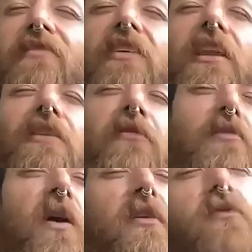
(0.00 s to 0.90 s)
the liver
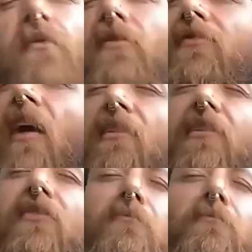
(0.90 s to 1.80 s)
is what removes
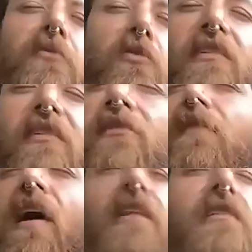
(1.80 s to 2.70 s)
toxins from your system.
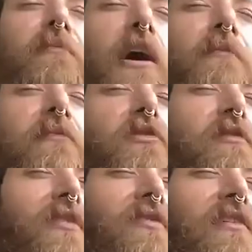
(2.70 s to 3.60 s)
And sometimes
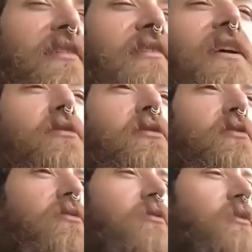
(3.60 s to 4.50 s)
you get this signal
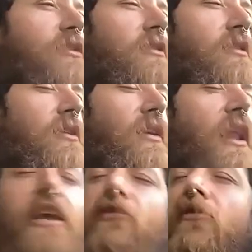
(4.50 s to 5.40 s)
to
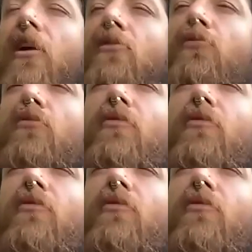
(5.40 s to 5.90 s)
let you know